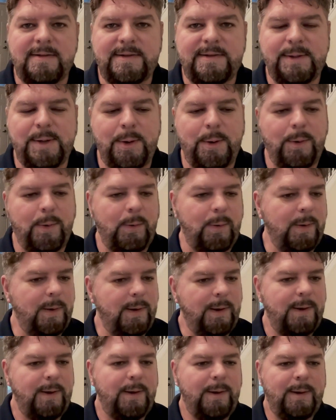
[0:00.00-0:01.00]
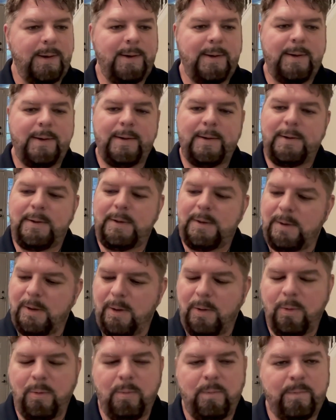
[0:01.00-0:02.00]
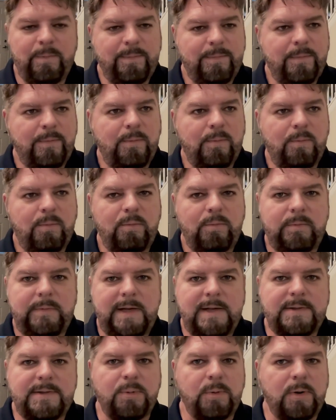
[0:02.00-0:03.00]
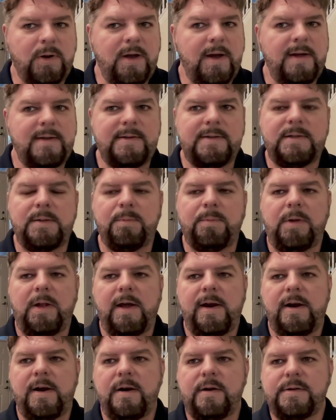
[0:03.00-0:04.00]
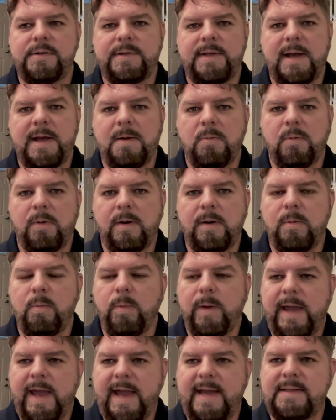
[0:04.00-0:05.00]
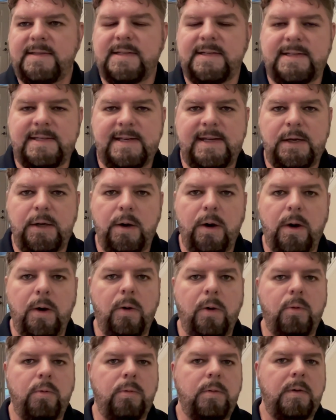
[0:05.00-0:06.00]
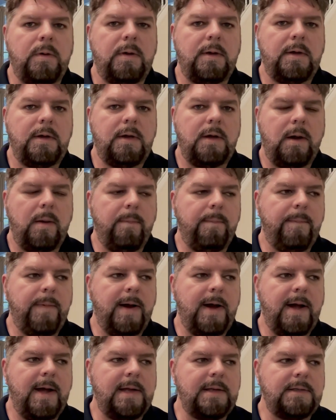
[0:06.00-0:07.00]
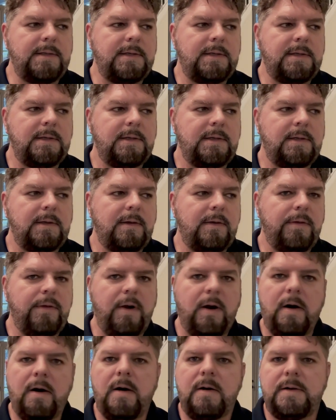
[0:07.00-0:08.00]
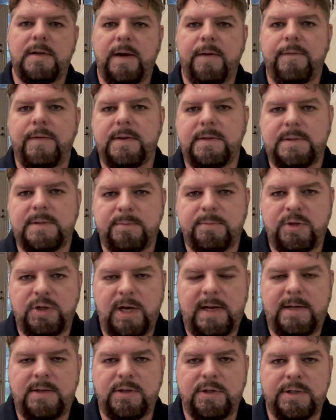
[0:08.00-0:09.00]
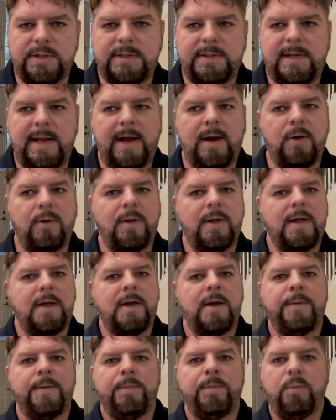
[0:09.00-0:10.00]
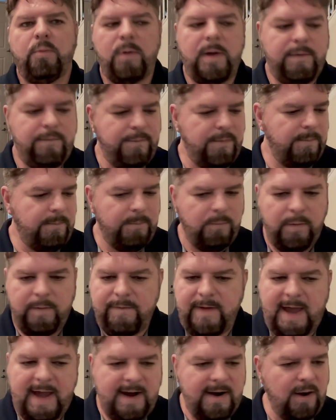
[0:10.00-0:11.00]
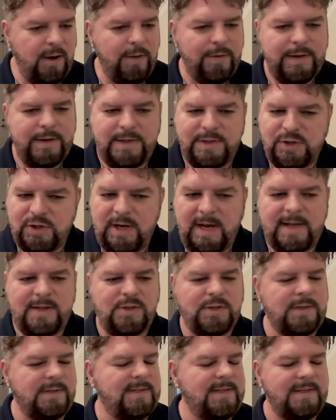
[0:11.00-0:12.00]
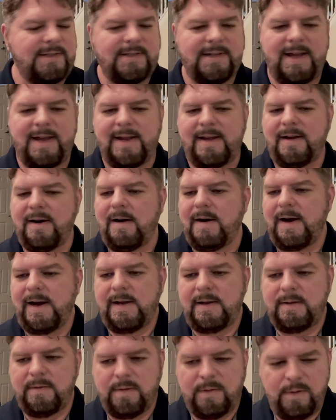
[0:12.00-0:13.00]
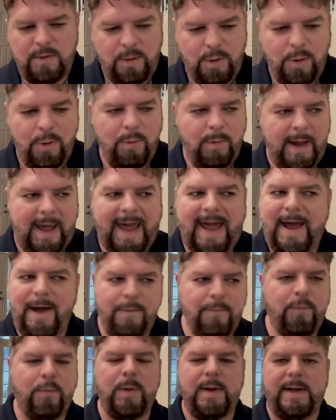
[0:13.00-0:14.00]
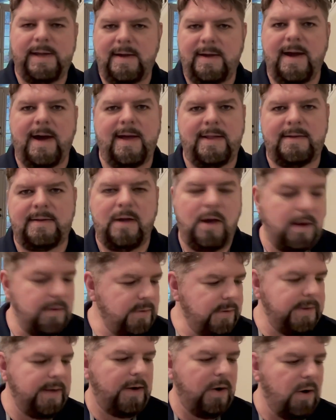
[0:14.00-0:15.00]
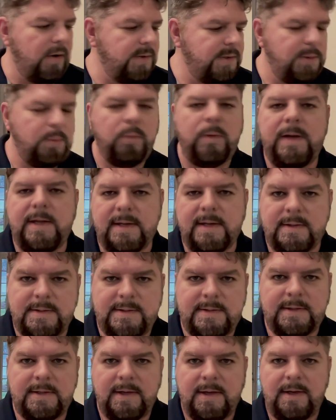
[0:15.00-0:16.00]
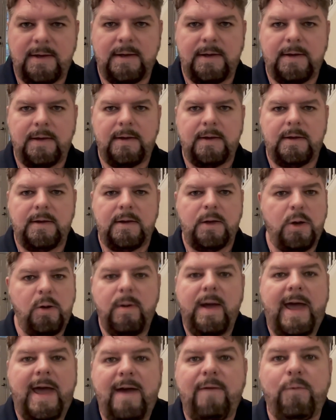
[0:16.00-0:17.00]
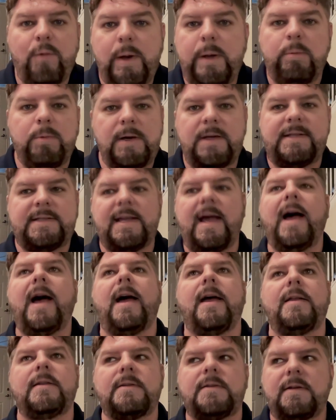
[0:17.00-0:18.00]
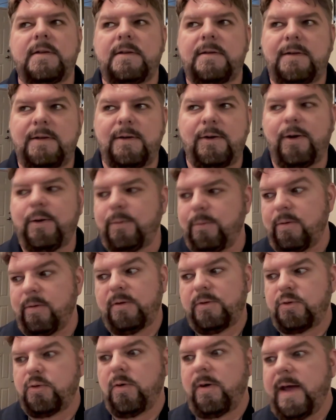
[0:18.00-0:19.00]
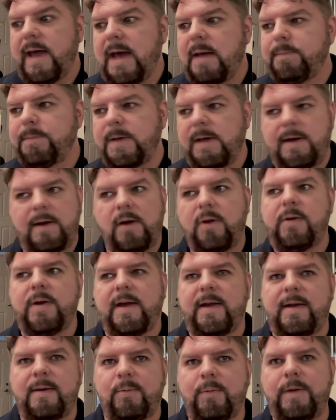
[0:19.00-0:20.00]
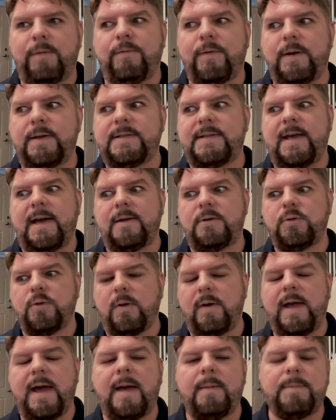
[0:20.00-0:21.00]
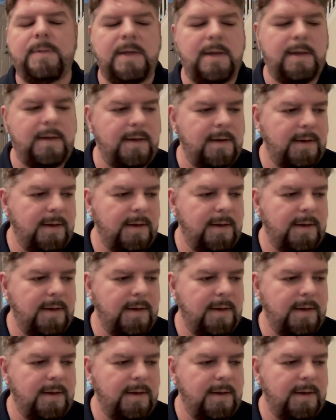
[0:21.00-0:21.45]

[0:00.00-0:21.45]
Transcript: So, you know, yes, we're cutting some players that we hate to see go, but there are definitely some changes. Now, we've had all these changes. It's like, all right, who have we gotten other than Carson Wentz? Who have we re-signed? You know, Troy Apke. Okay, we've re-signed Troy Apke.